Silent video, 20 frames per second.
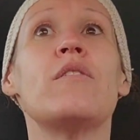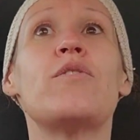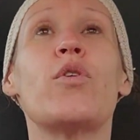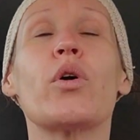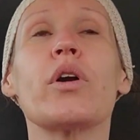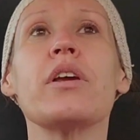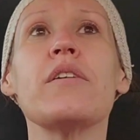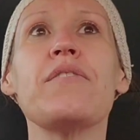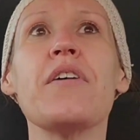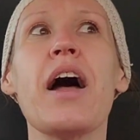
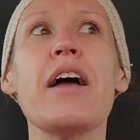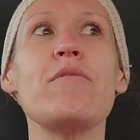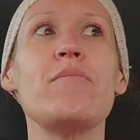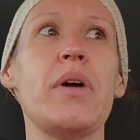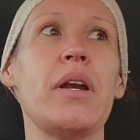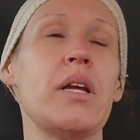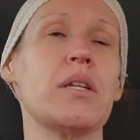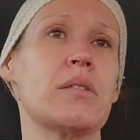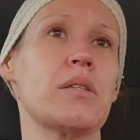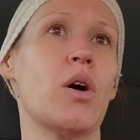45
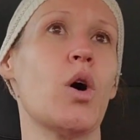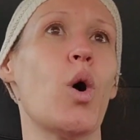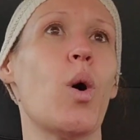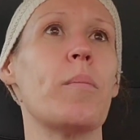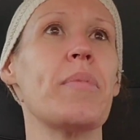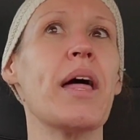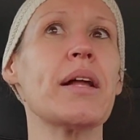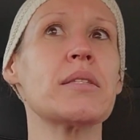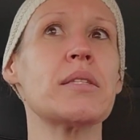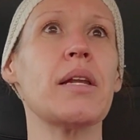minutes
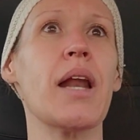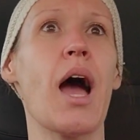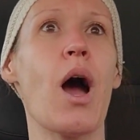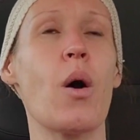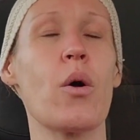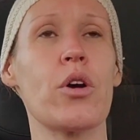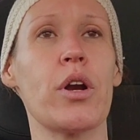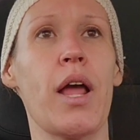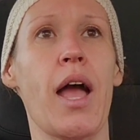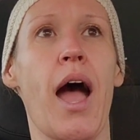home. That's an
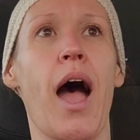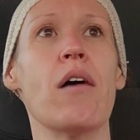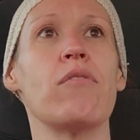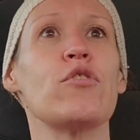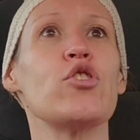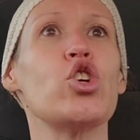hour and a half.